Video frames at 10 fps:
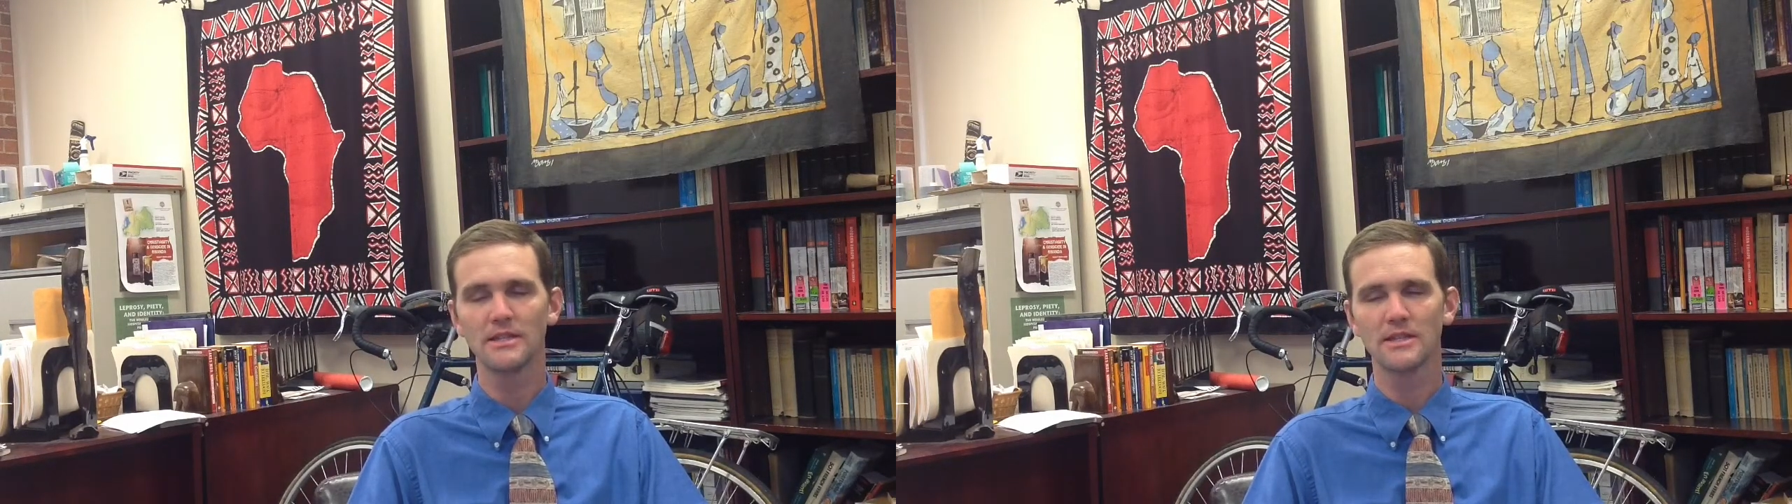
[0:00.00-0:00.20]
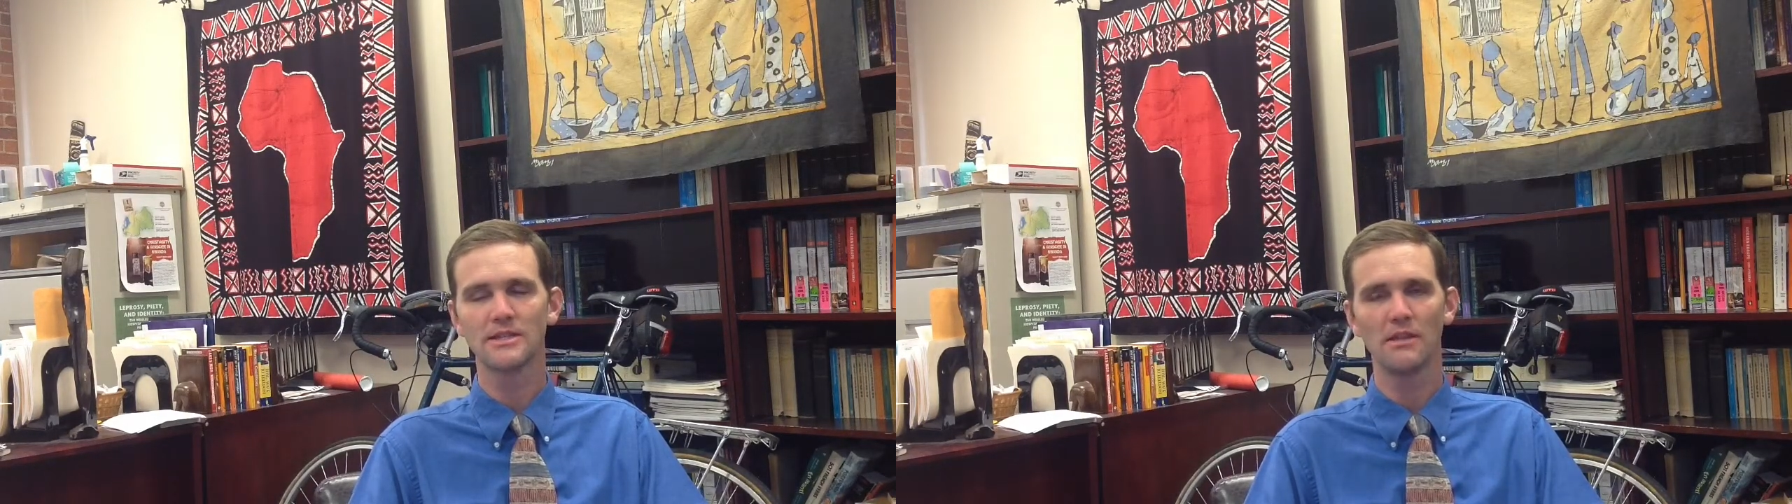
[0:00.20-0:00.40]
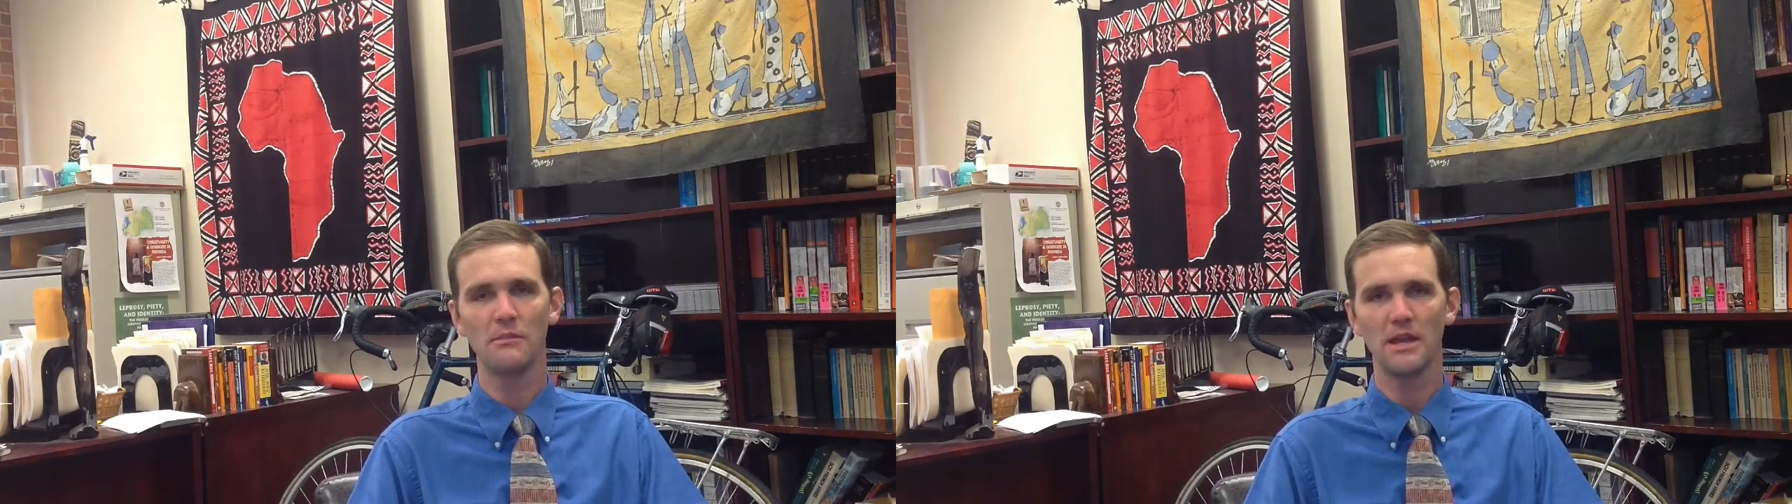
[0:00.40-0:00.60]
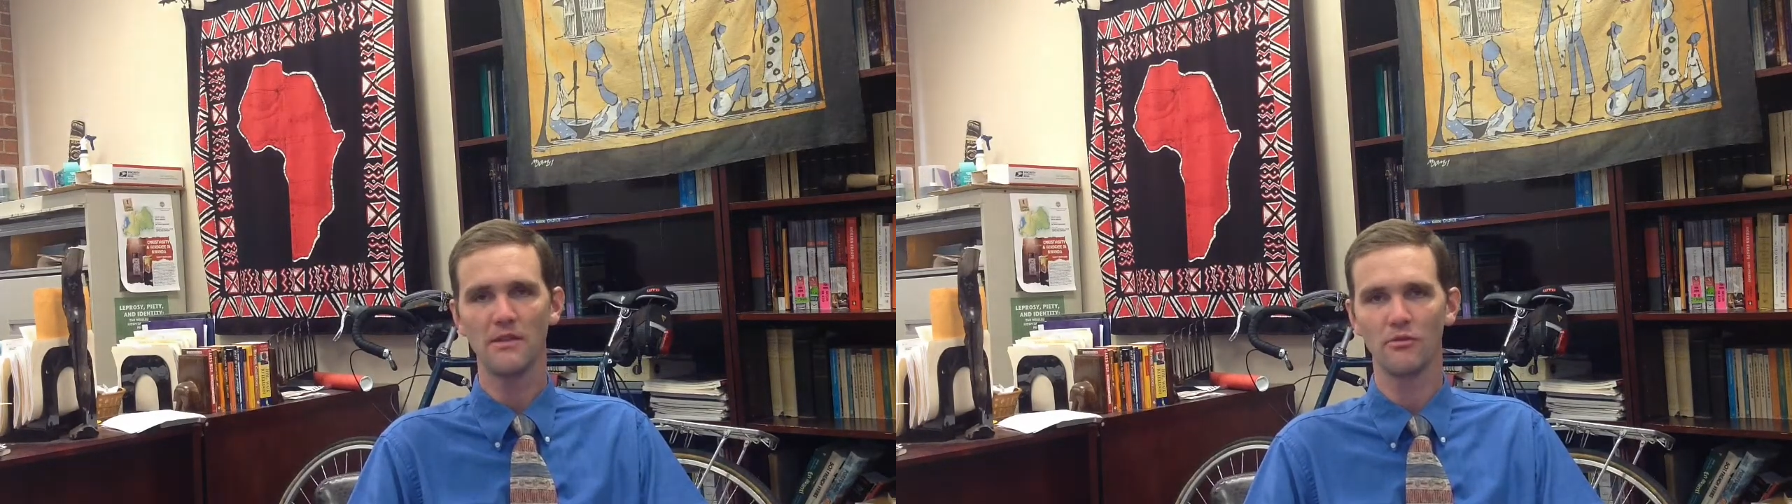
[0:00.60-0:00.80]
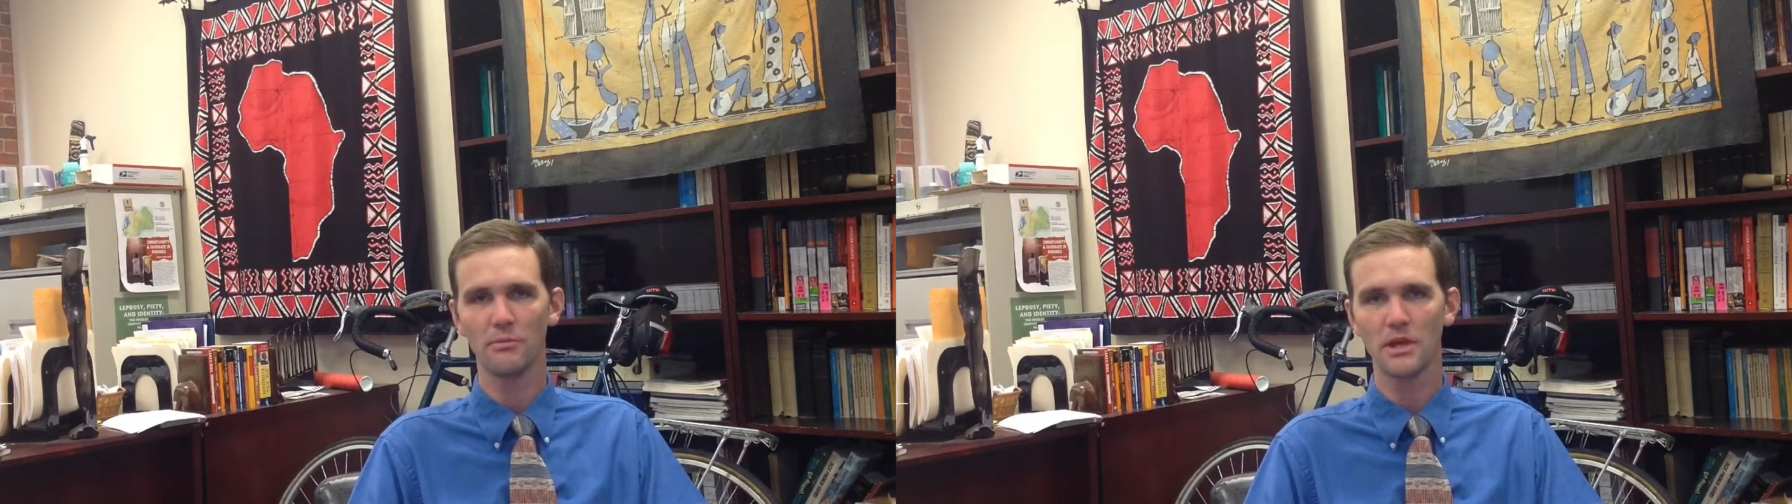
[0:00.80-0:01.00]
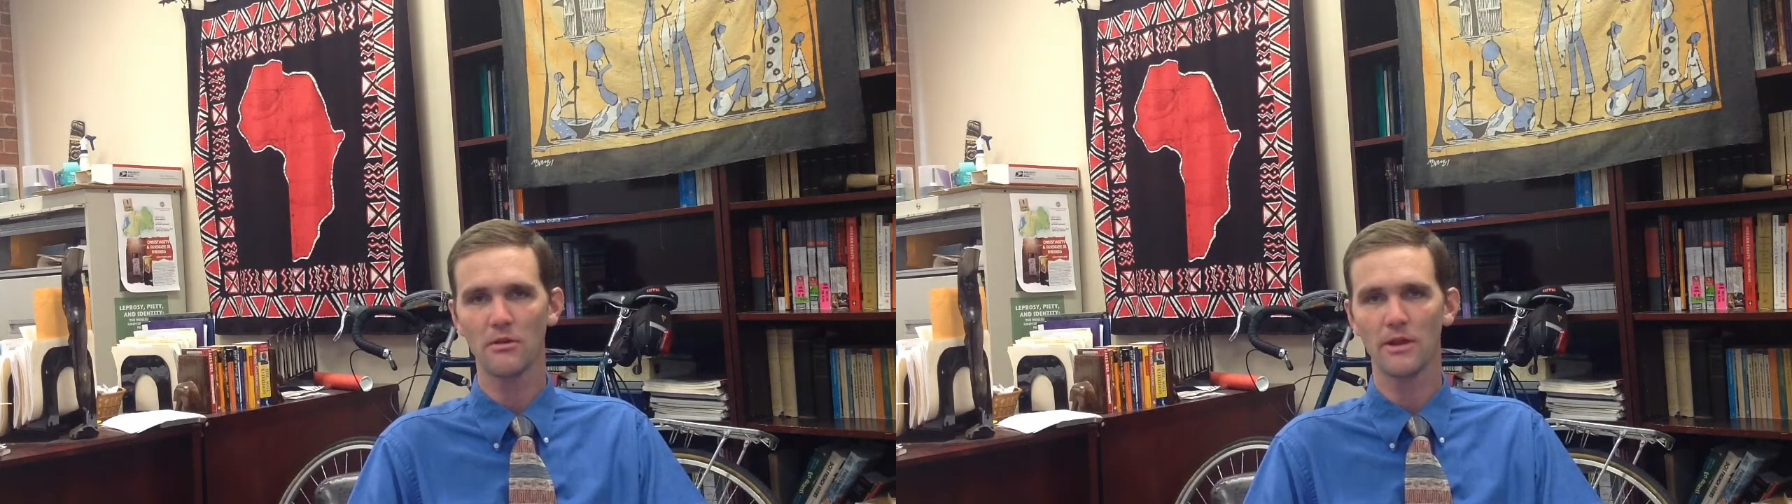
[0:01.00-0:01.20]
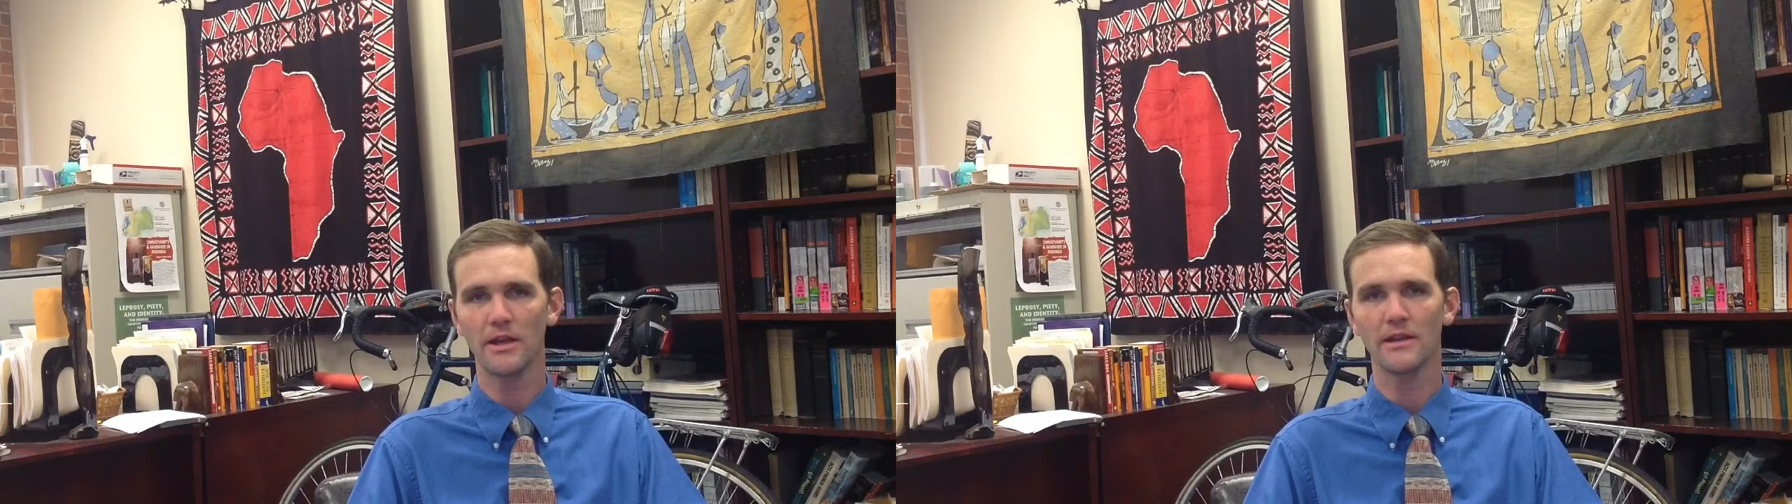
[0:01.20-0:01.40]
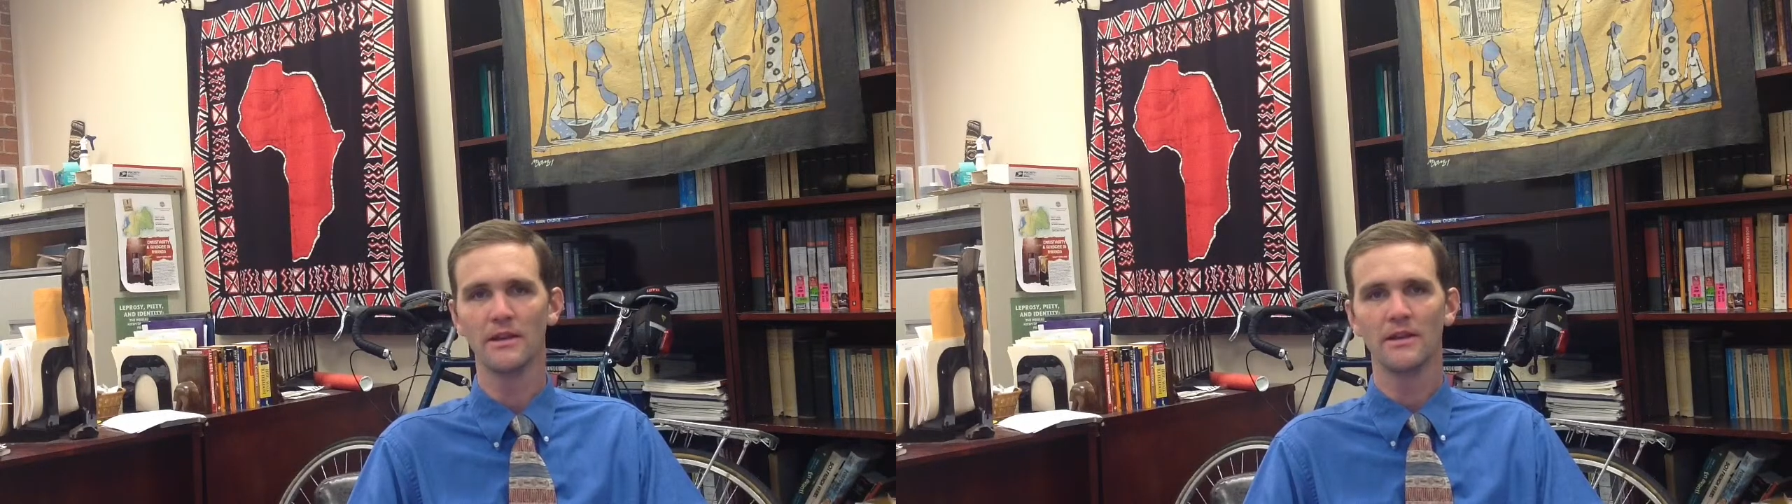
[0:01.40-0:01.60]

since the medieval period.